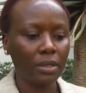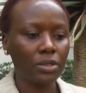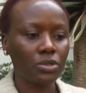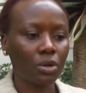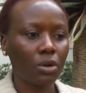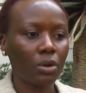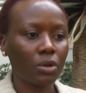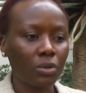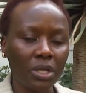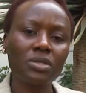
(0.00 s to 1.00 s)
So
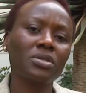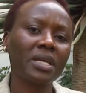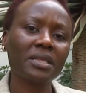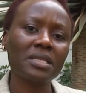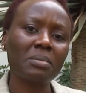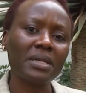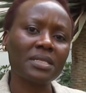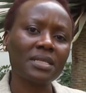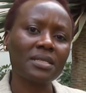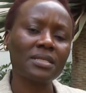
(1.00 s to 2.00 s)
you need to take these
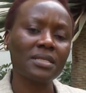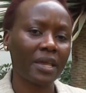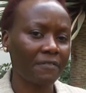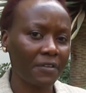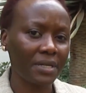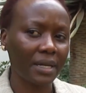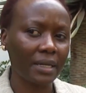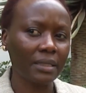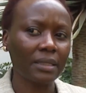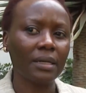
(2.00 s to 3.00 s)
medicines every
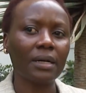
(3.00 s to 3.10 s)
day.